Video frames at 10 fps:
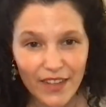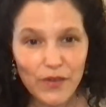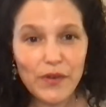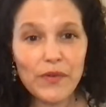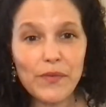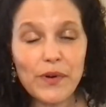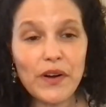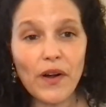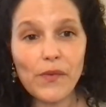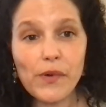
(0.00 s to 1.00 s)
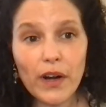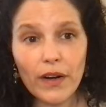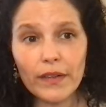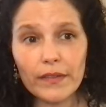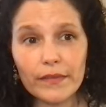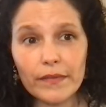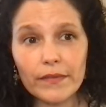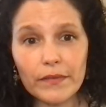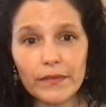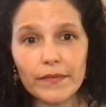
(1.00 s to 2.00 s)
We're, we're, we're
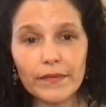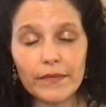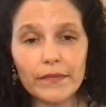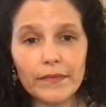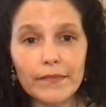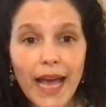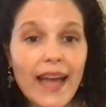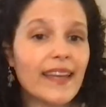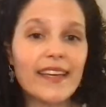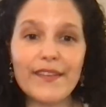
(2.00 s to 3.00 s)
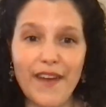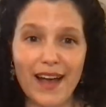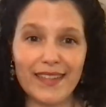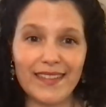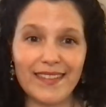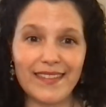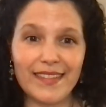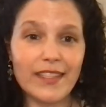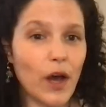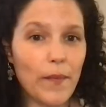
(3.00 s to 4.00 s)
many of us,
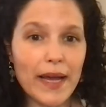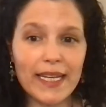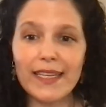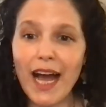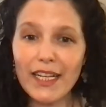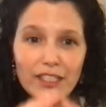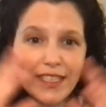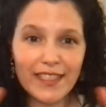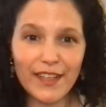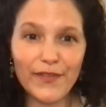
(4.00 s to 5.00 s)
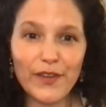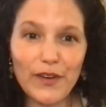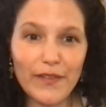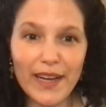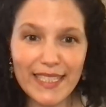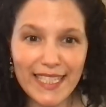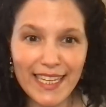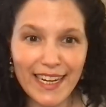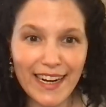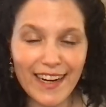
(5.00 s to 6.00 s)
so many, not just the few of us
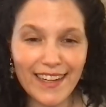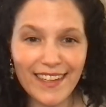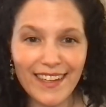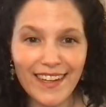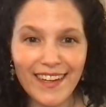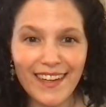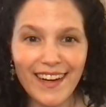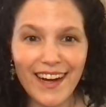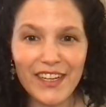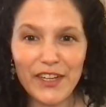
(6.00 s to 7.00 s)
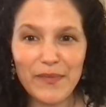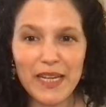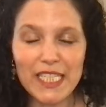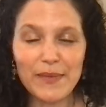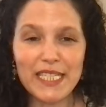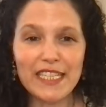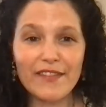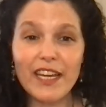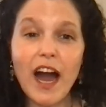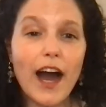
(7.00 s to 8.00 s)
here on Earth Management
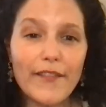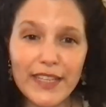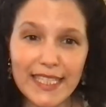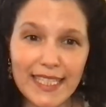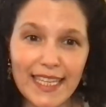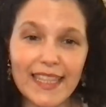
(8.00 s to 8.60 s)
TV, obviously.